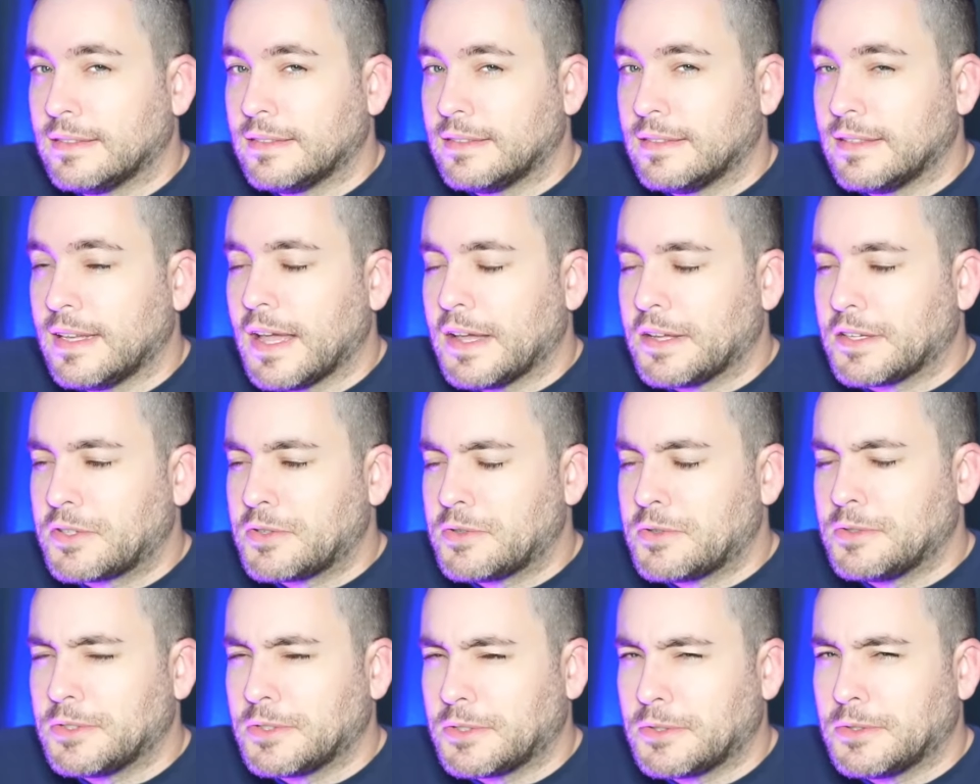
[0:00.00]
yeah,
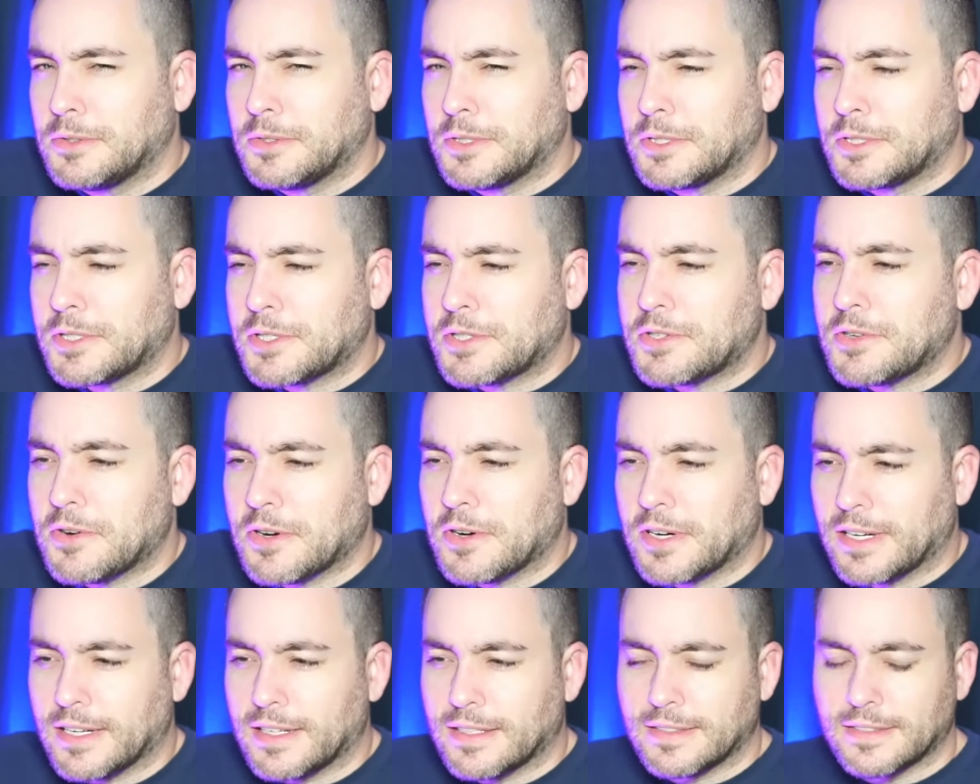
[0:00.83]
cool, cool little
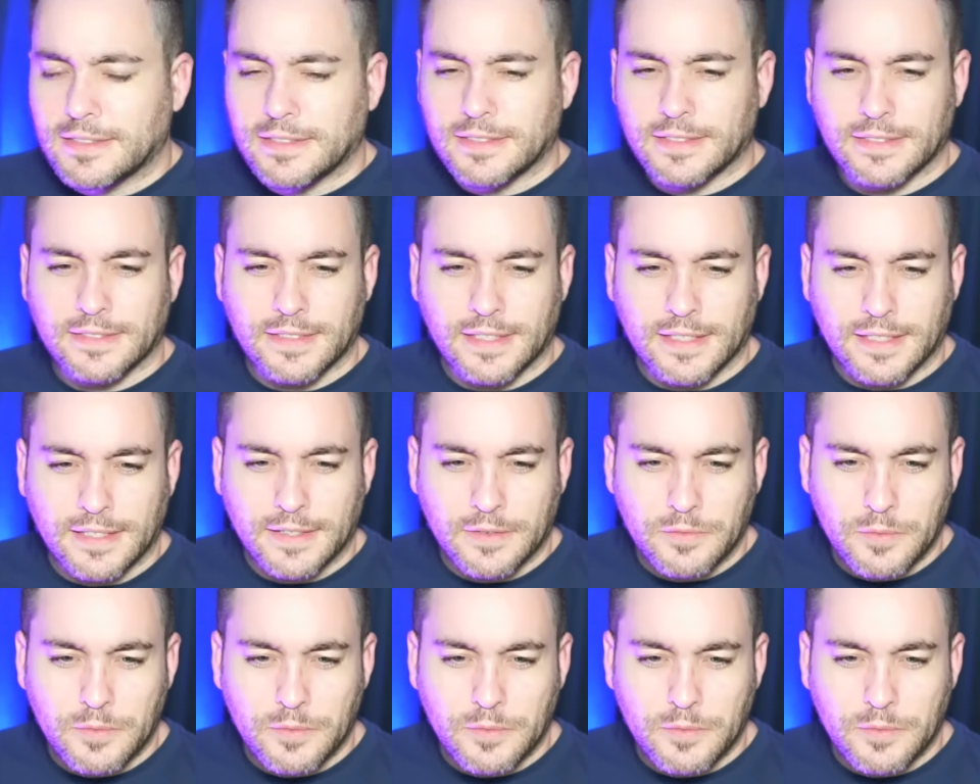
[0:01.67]
story, huh? Yeah.